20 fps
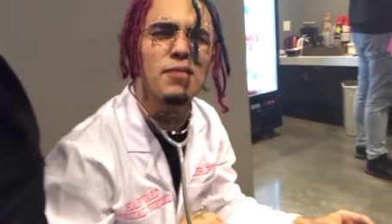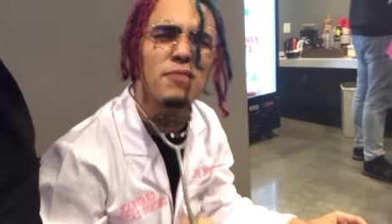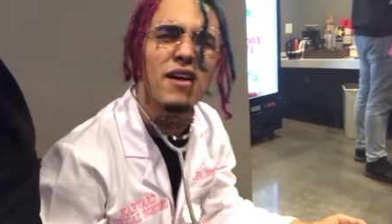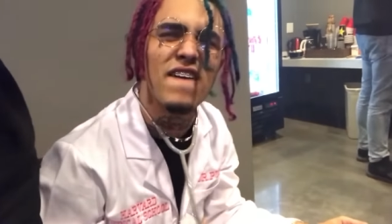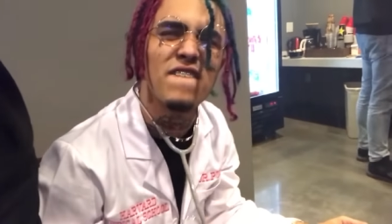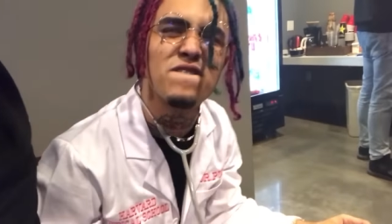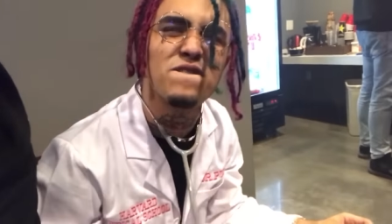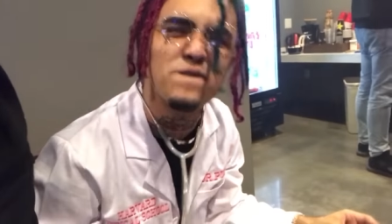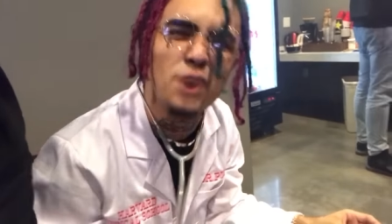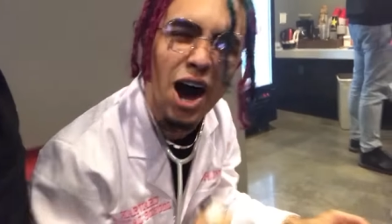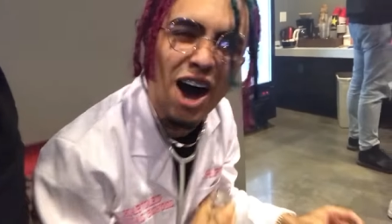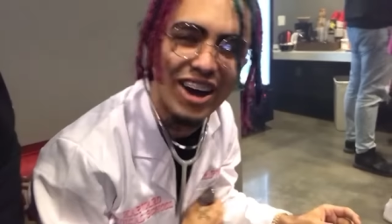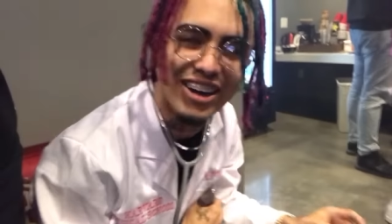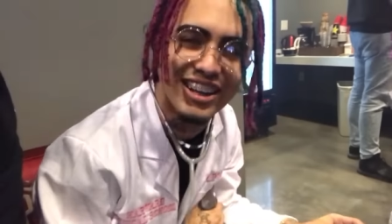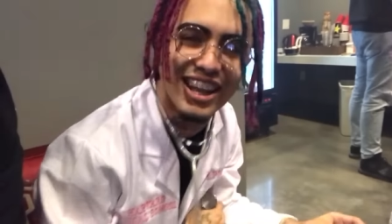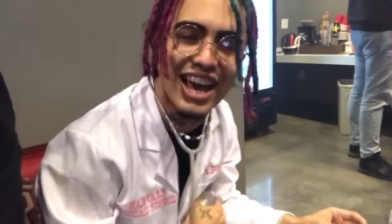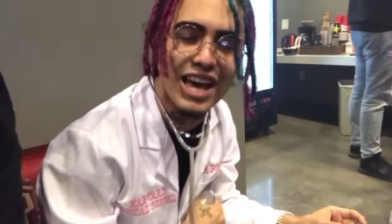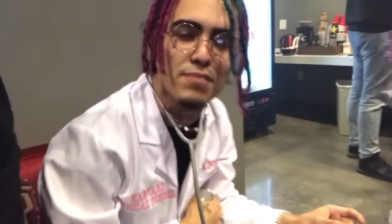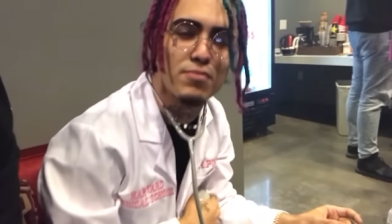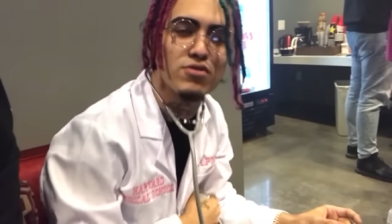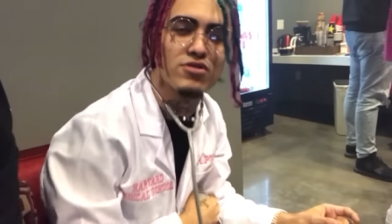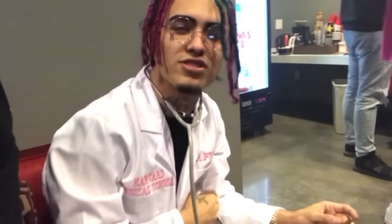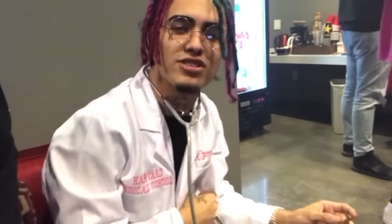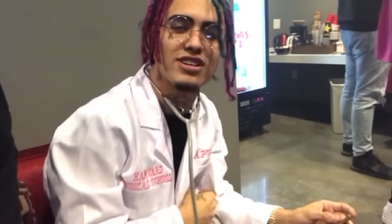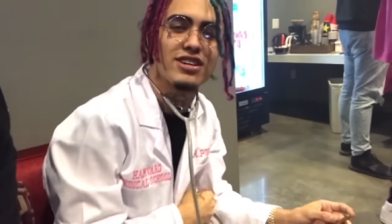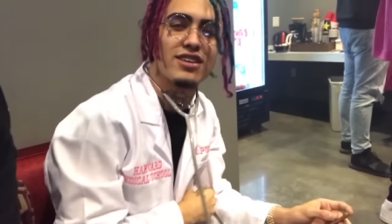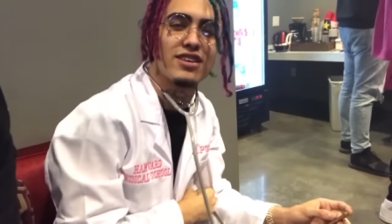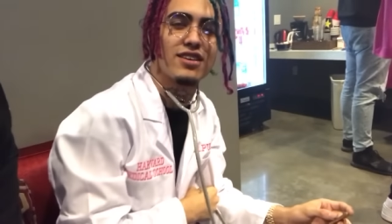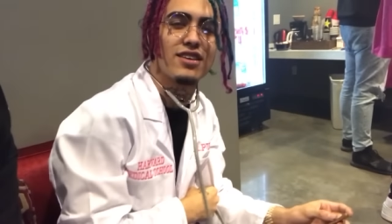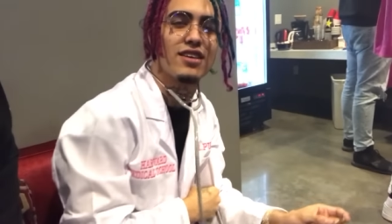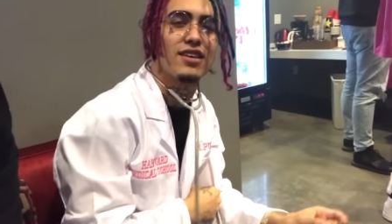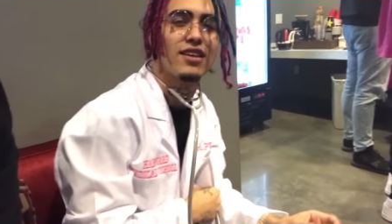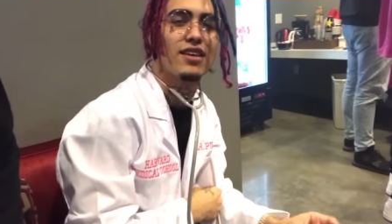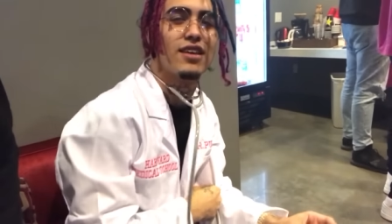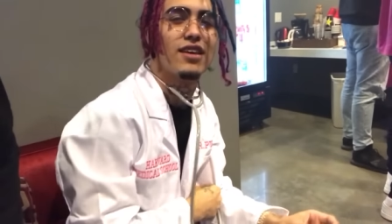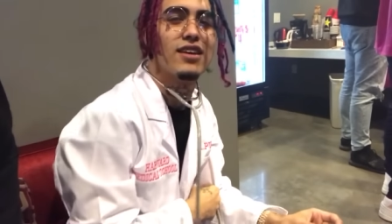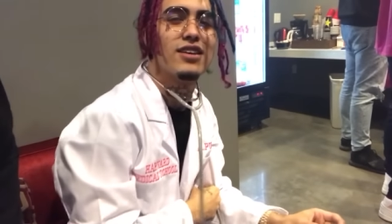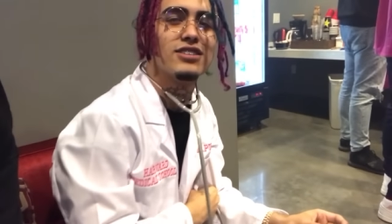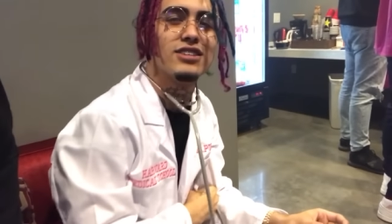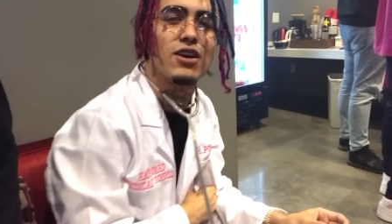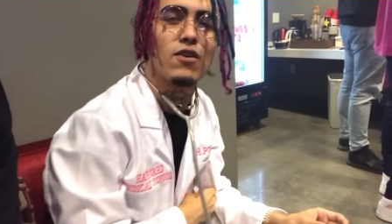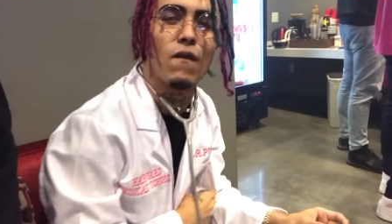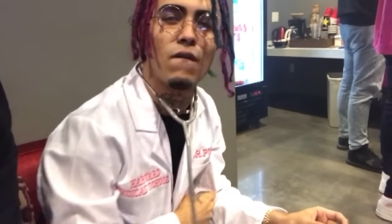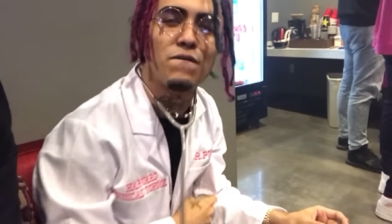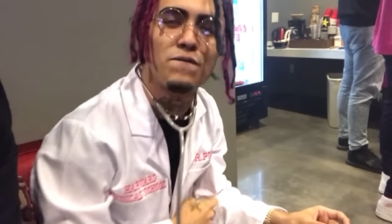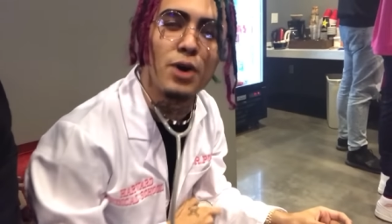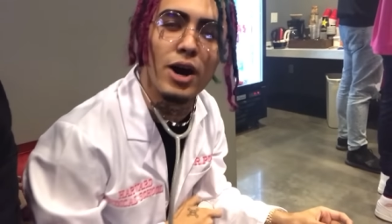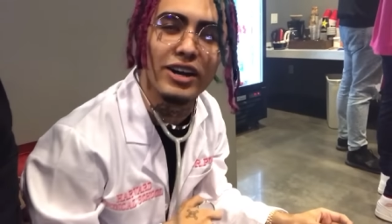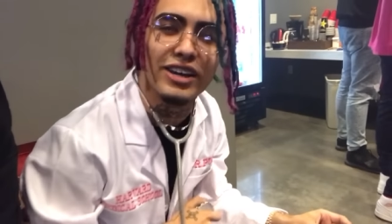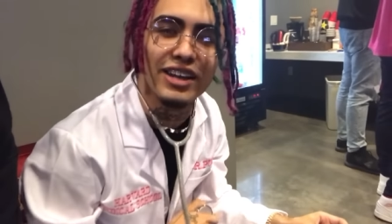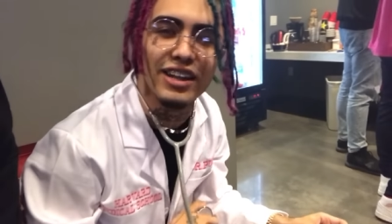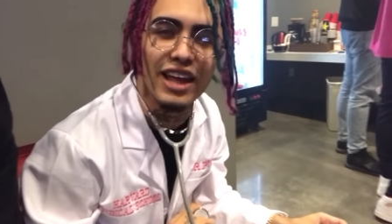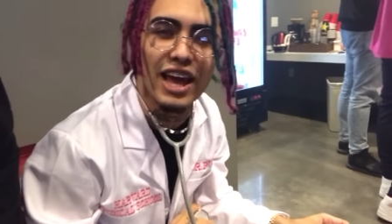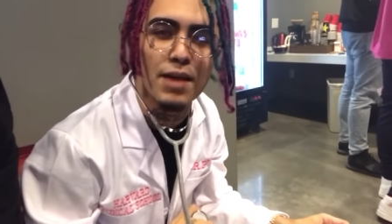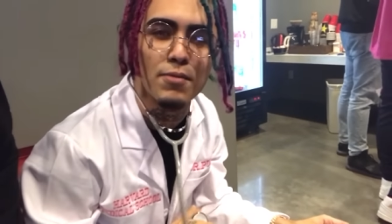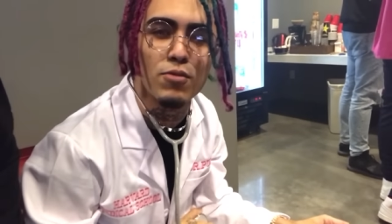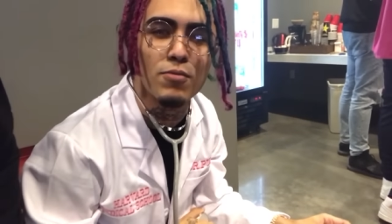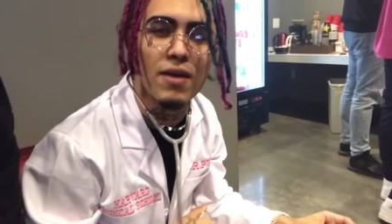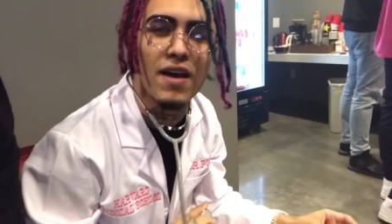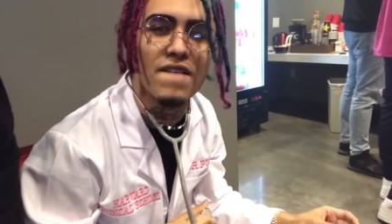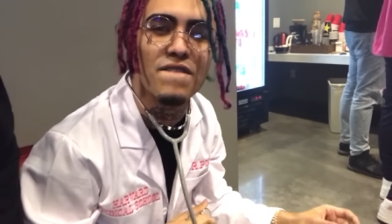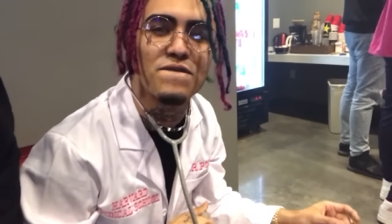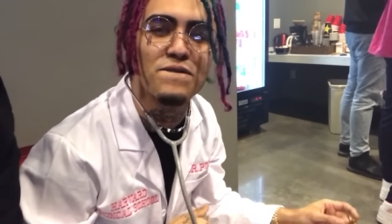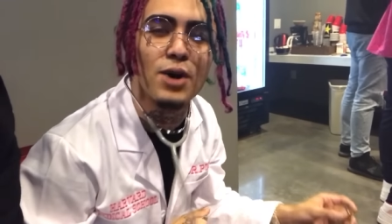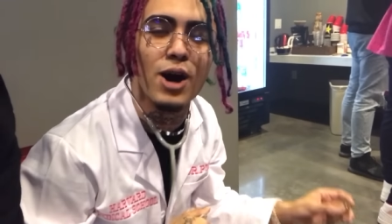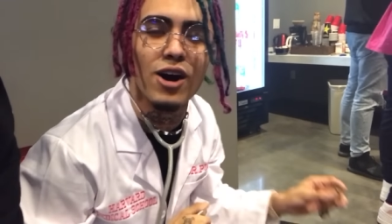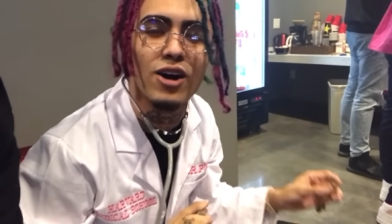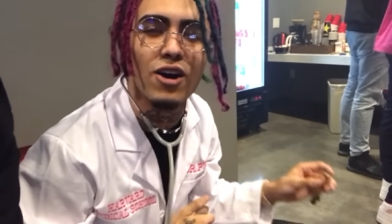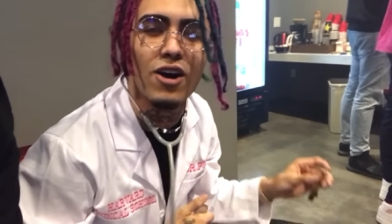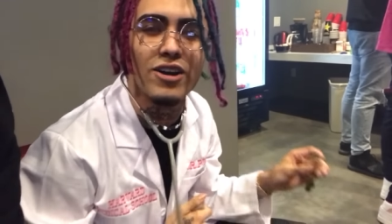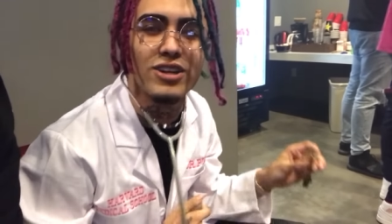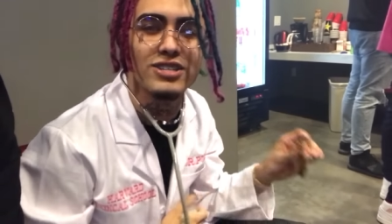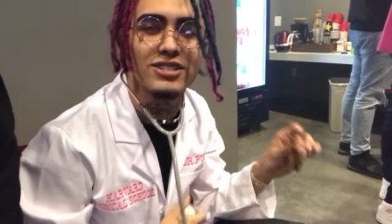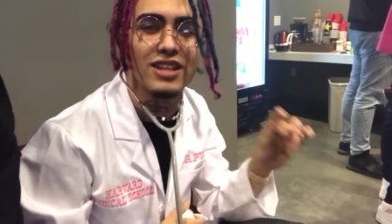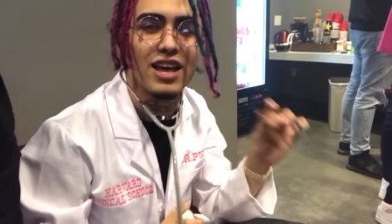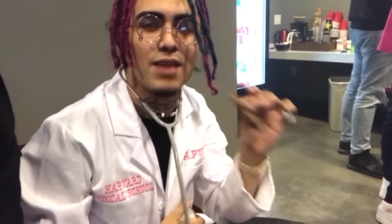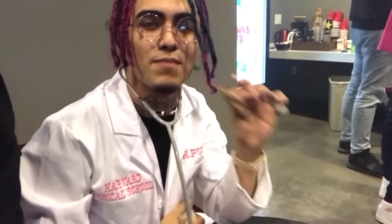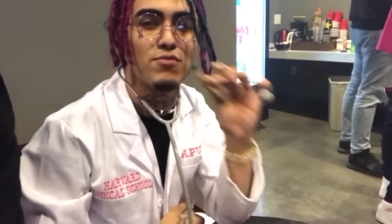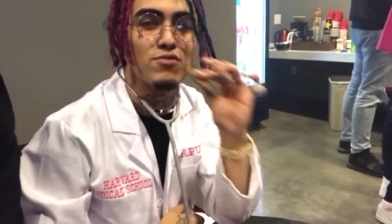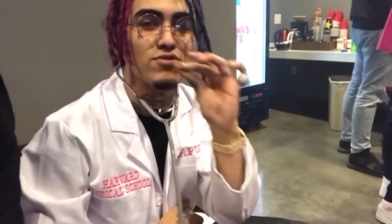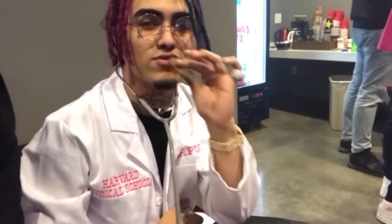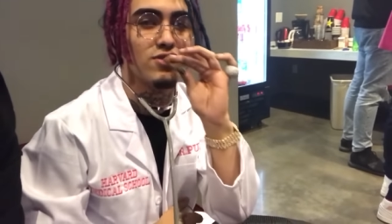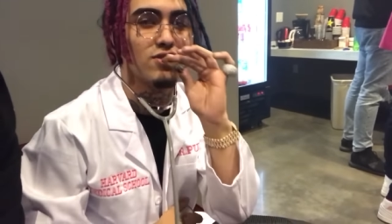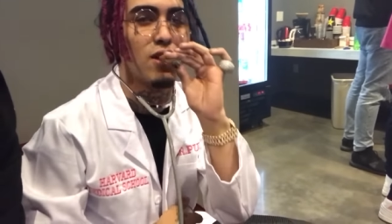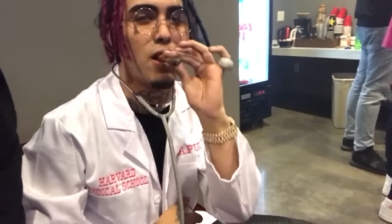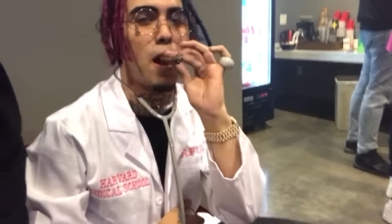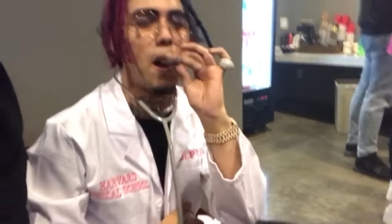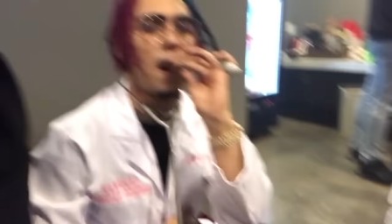Yeah, man. Fuck labels, nigga. Try no fucking label, man. Fuck all these labels.